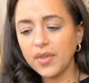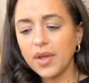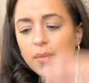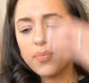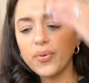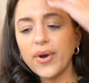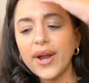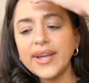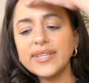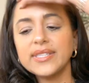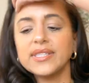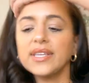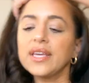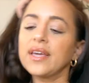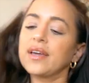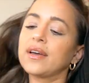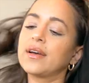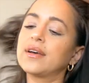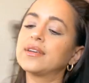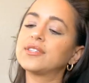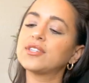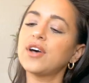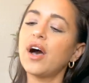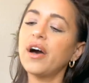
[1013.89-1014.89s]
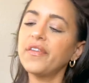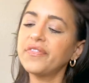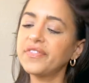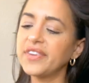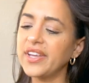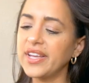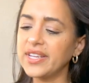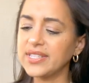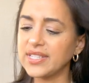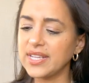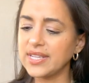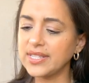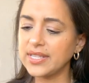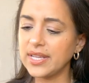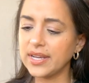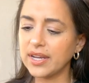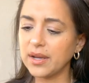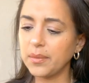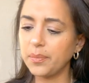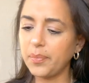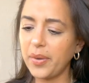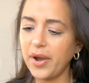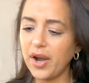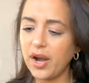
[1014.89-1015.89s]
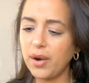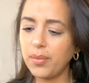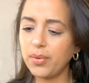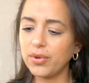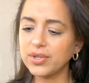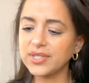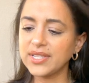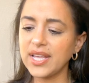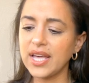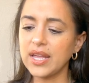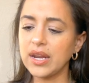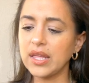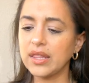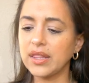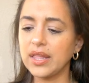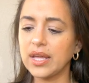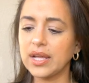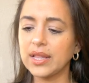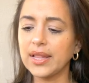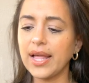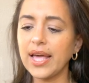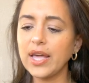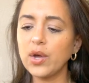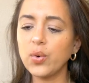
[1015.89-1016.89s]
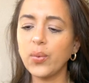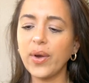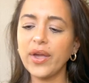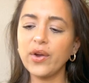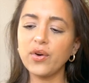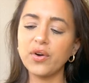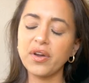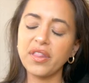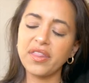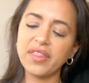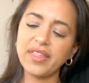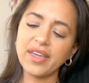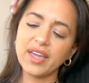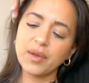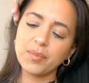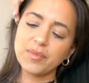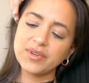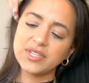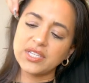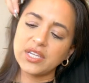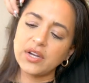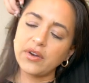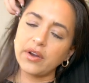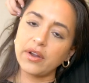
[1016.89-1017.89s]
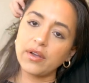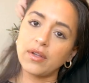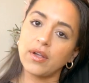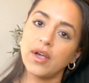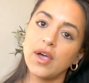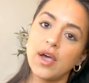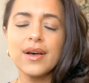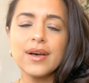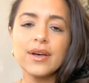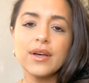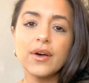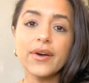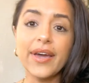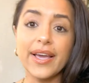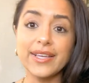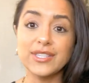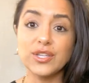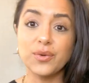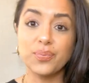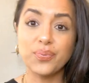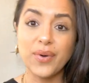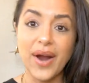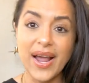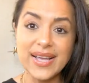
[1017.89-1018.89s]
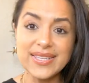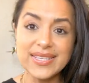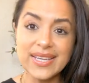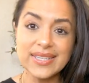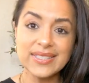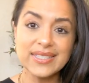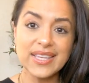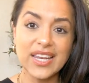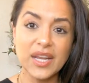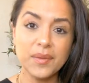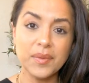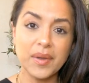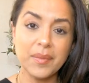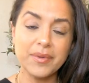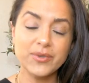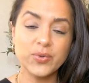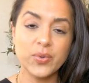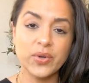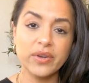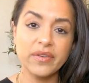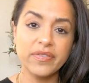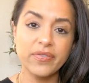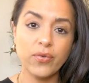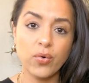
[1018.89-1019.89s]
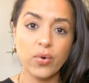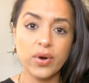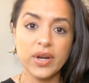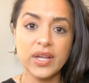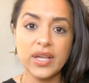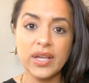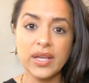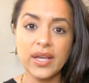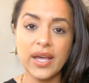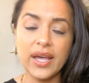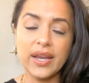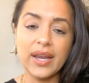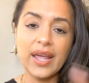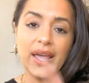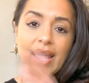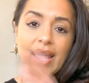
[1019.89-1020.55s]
Pricing, softness, is it comparable to anything, lightweight or thick material? Okay, so pricing is gonna be between 40 and